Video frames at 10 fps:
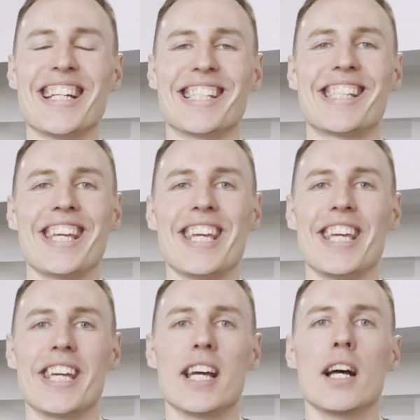a
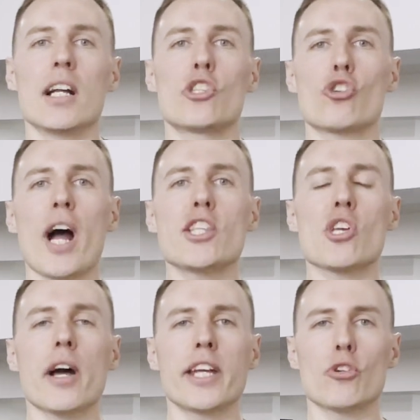T, try
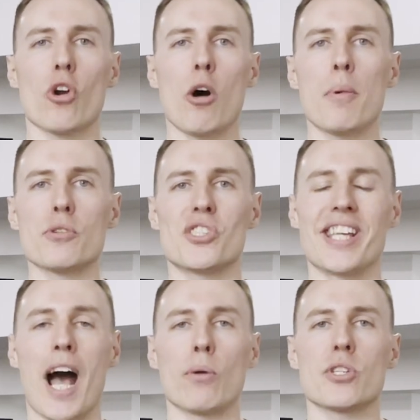tucking your elbows
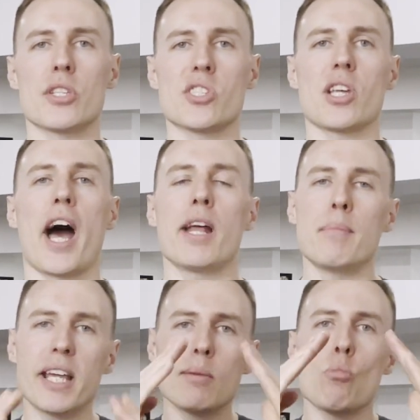down to the
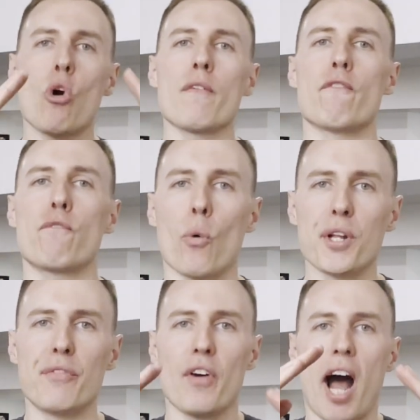side, making more of a
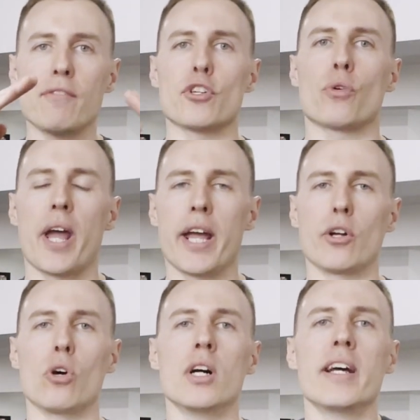45-degree
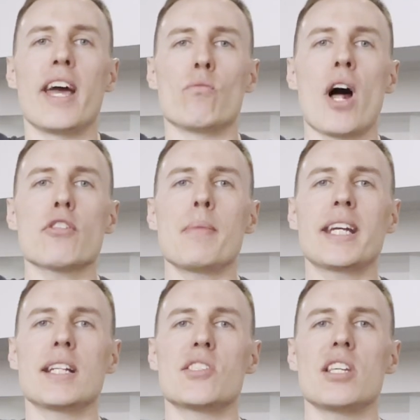angle. And rather than
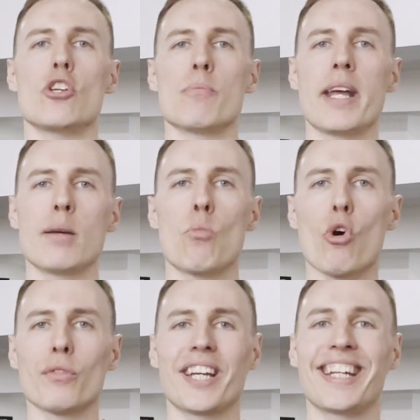making a T, you're making
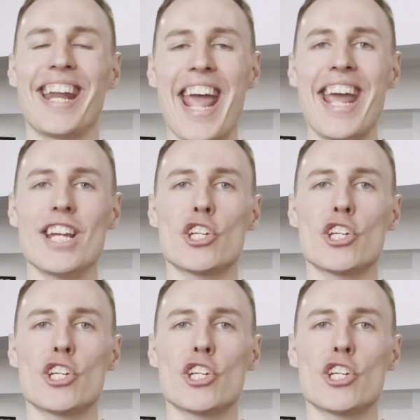more of like an A